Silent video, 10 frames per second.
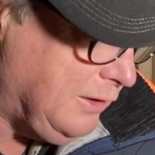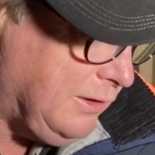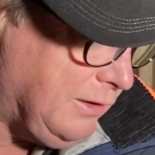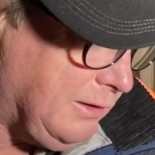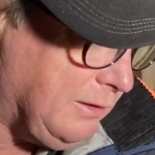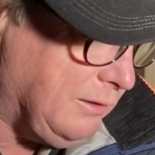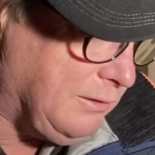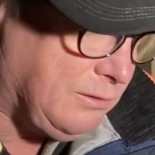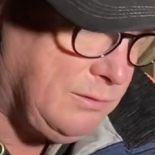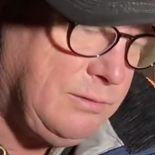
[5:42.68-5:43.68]
and
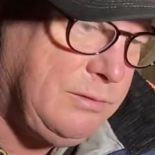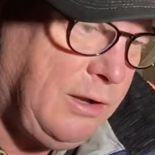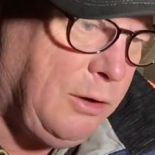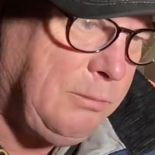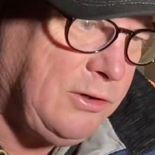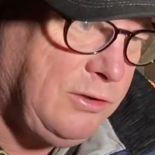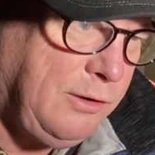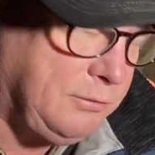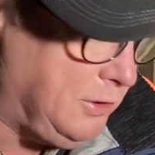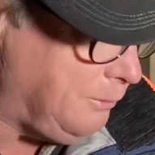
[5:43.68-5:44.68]
just help
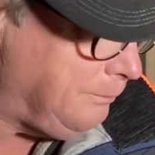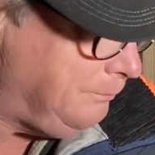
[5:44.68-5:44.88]
myself too.